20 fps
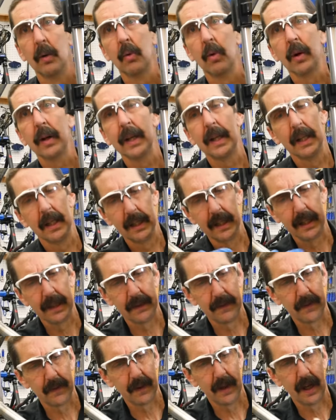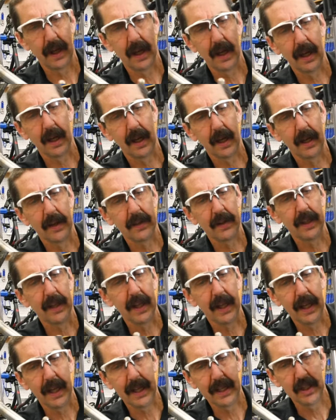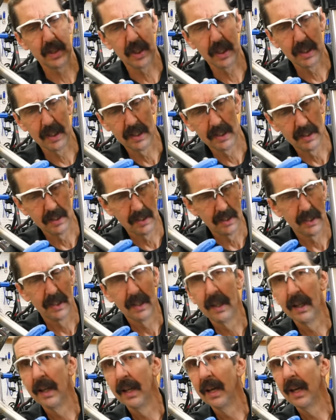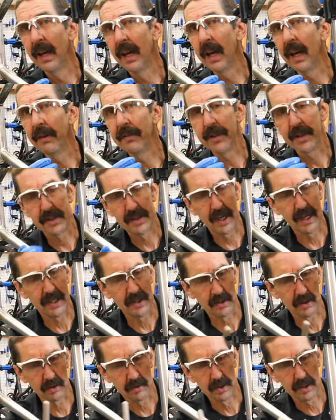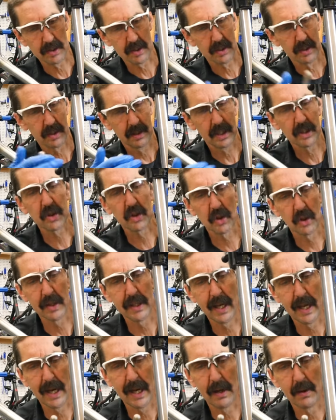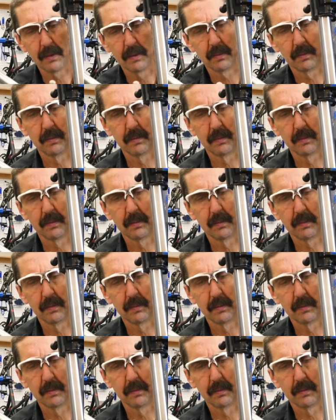We're going to live on the edge of the dangerous. I'll show you how.